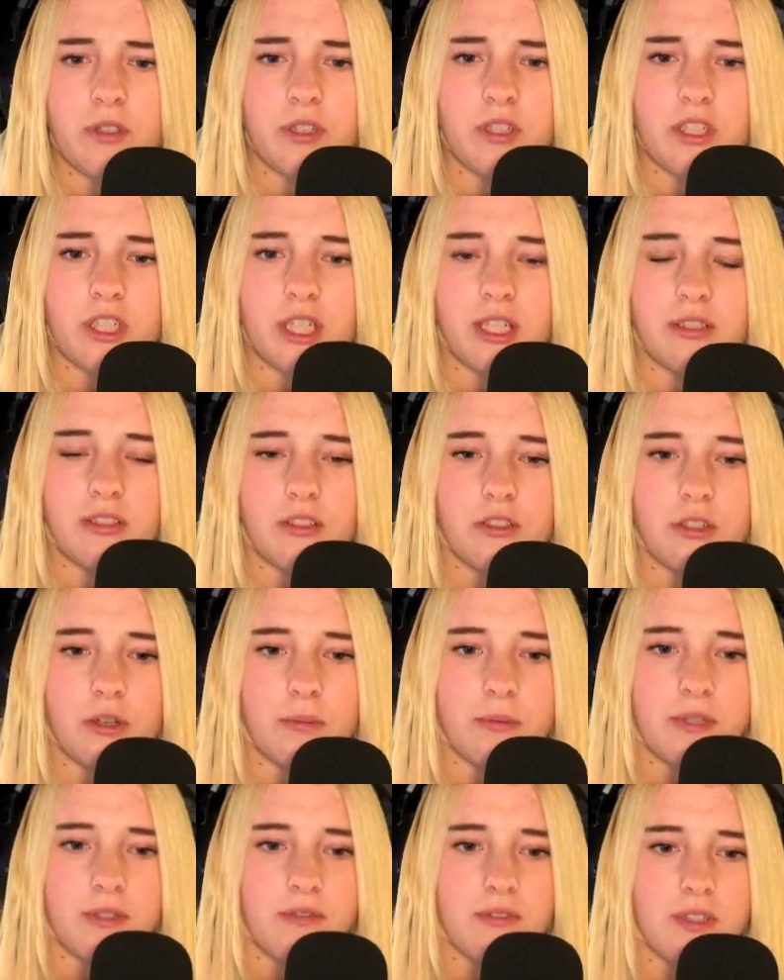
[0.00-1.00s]
gonna check the
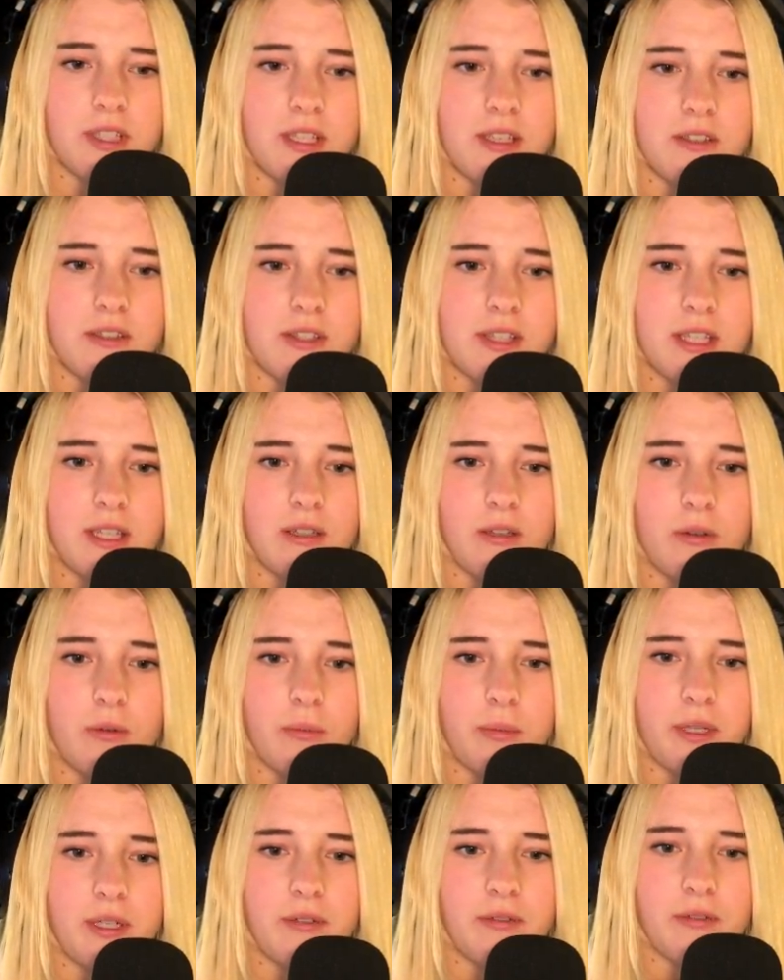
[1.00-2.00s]
shops if they are still
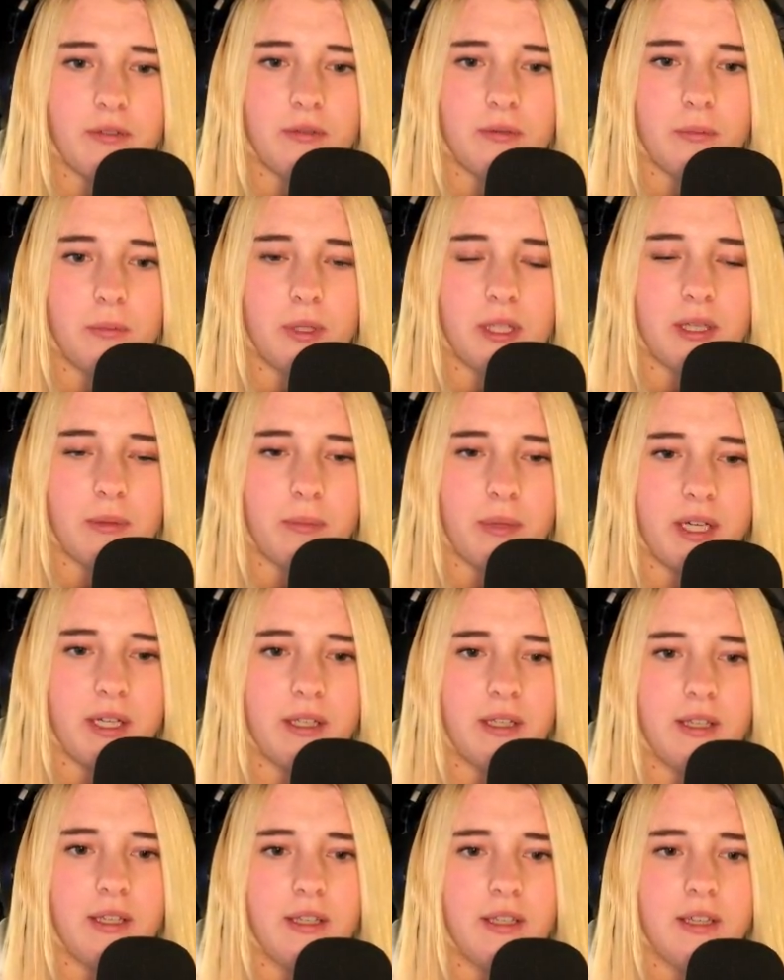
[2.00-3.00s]
open, if we can
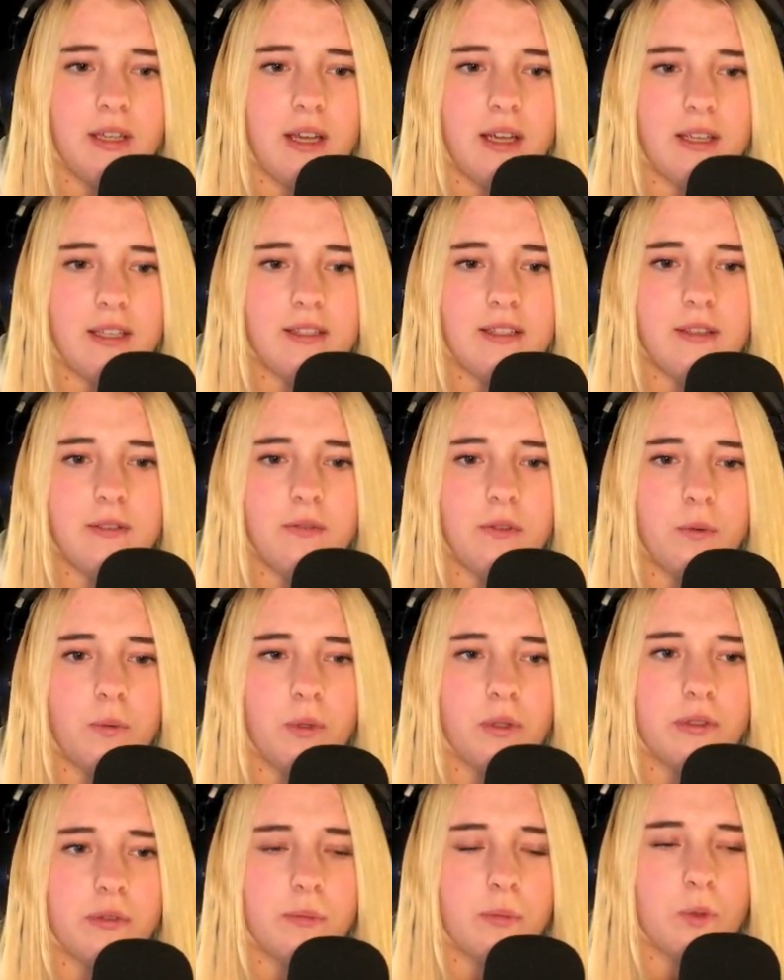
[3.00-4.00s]
buy. I guess if you
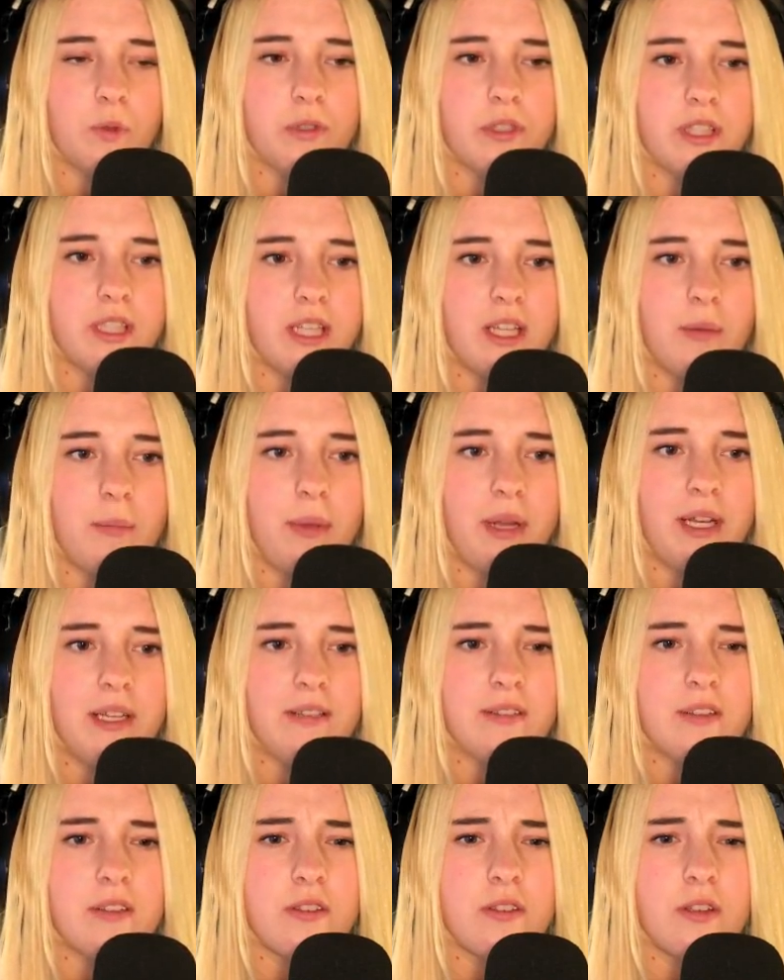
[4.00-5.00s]
want more sting
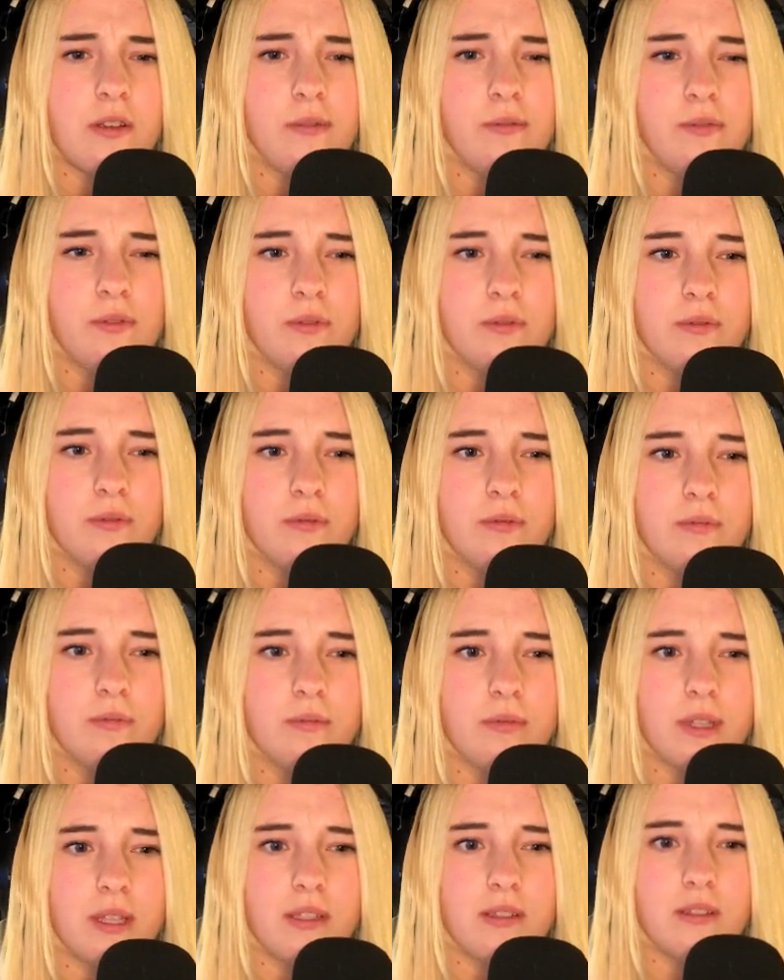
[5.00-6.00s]
pellets and stuff,
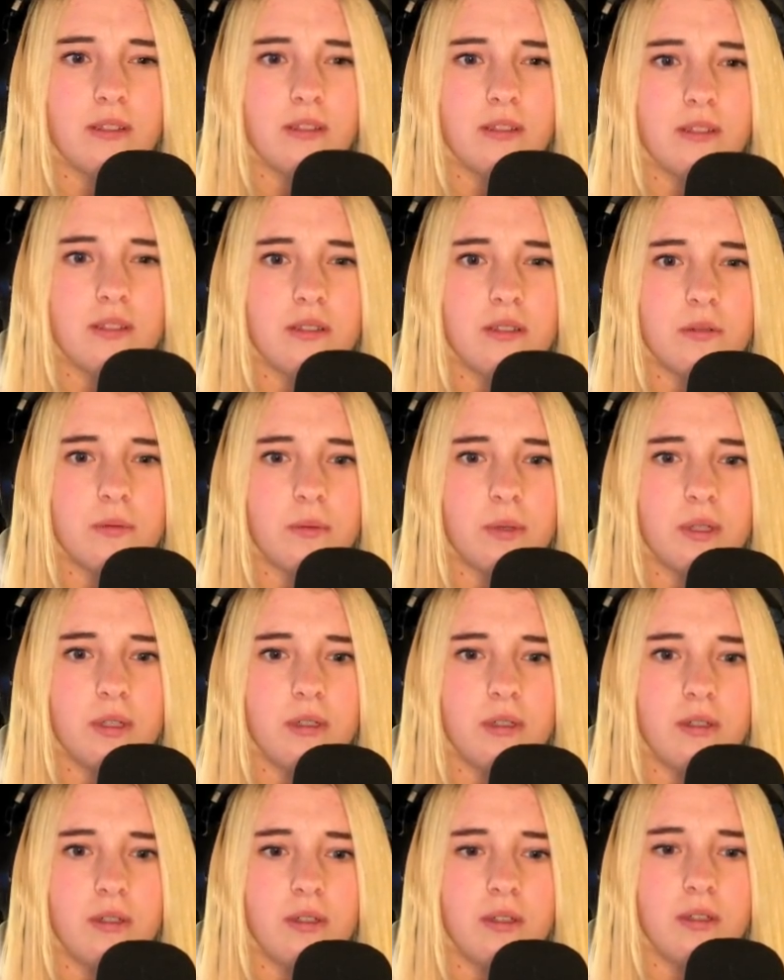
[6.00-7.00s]
that is
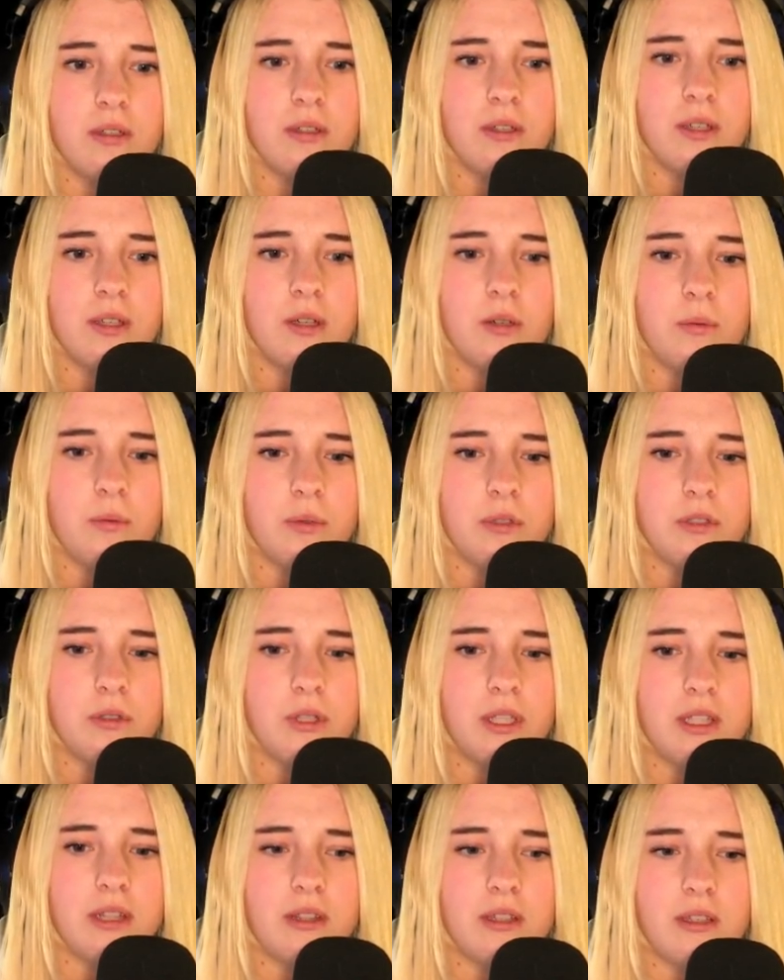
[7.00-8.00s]
why what you
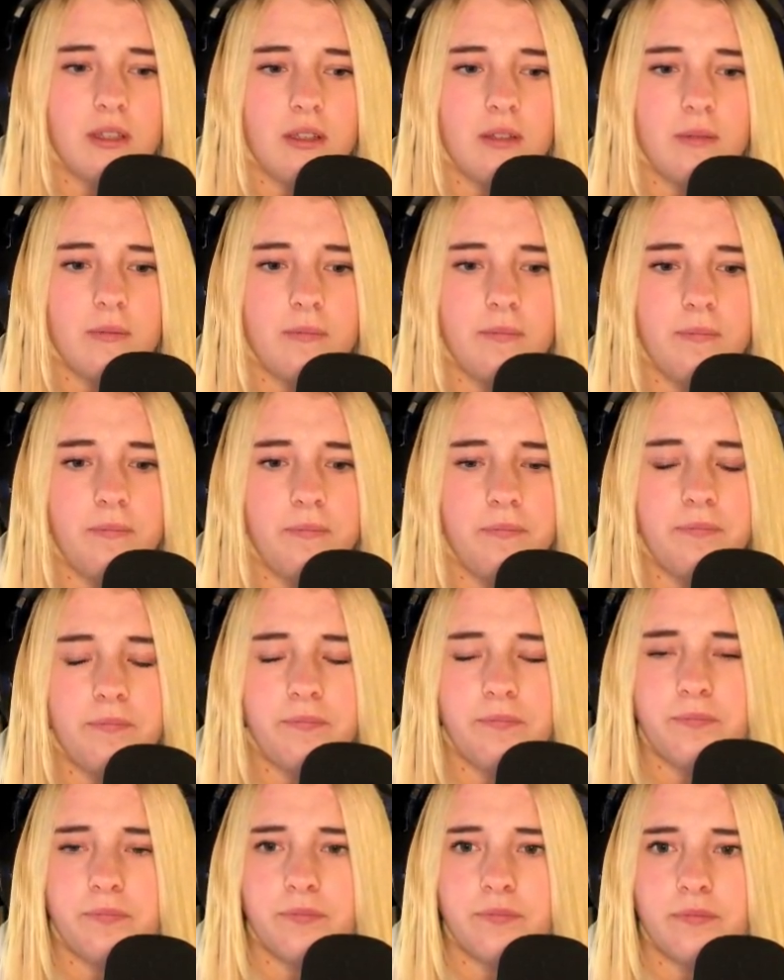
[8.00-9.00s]
get the
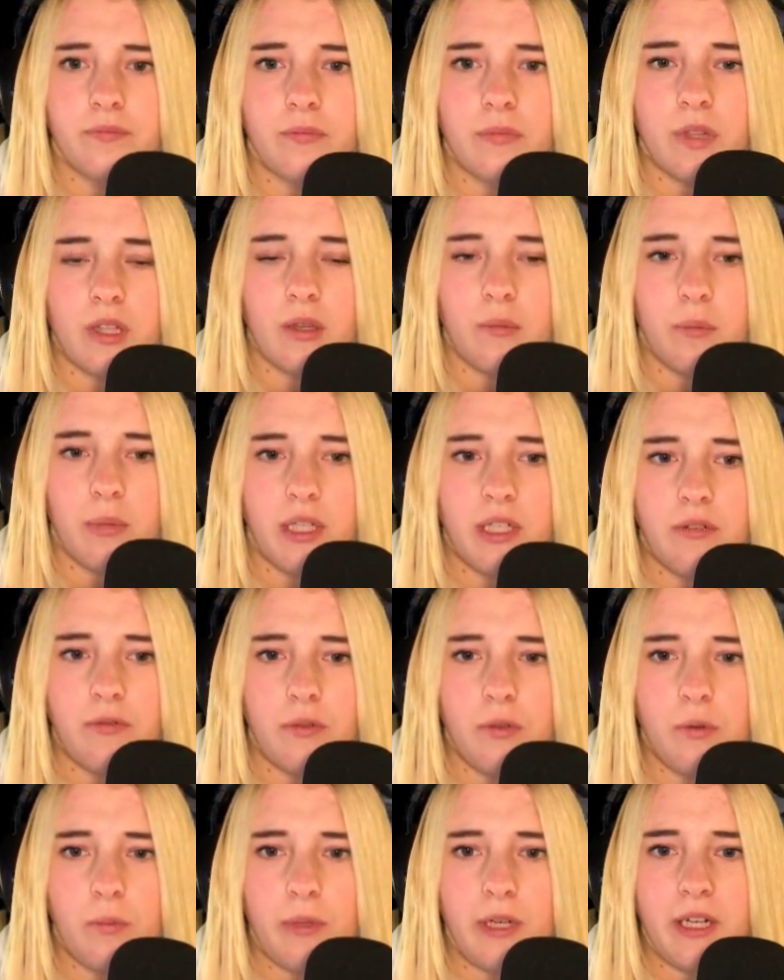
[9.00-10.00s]
money
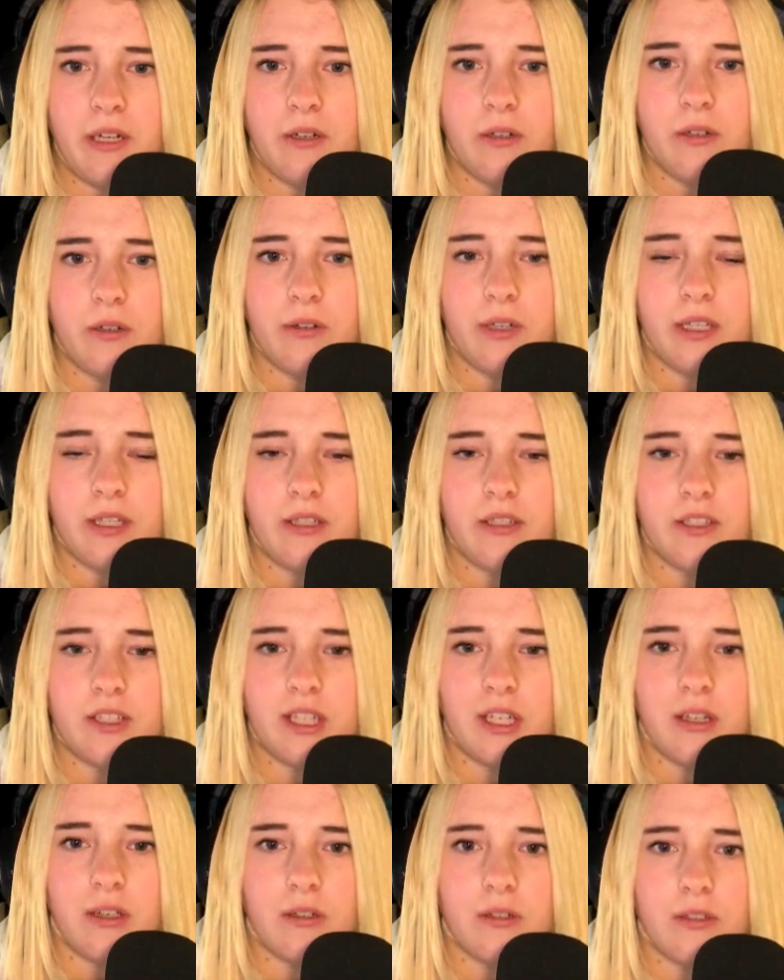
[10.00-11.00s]
for, but I don't know. I'm gonna
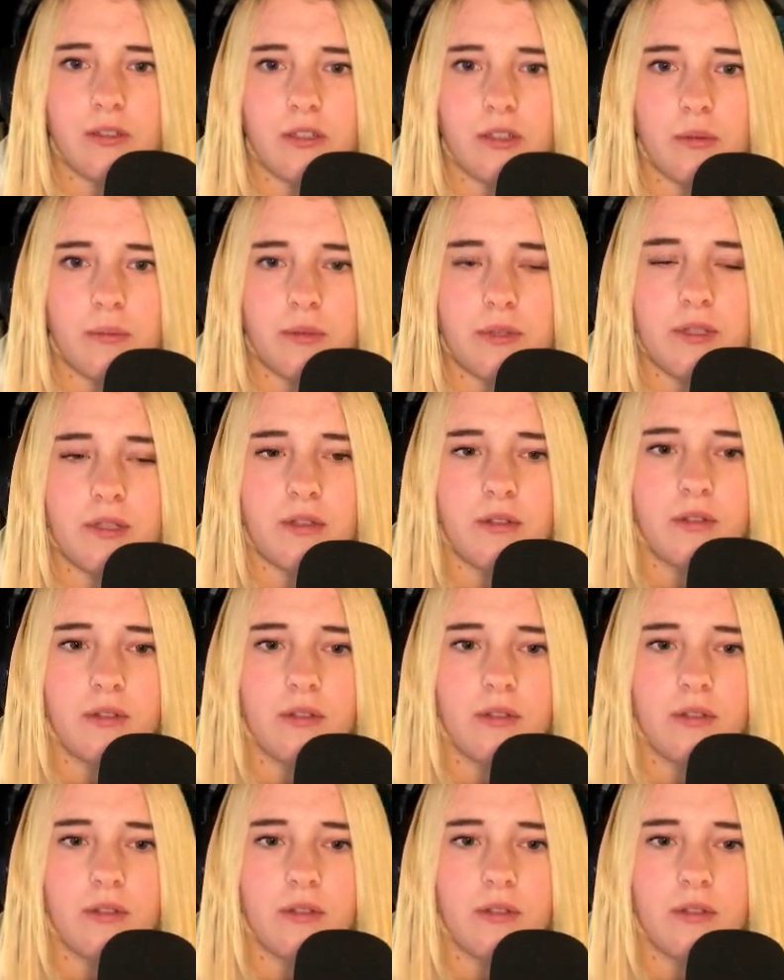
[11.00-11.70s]
check all the shops.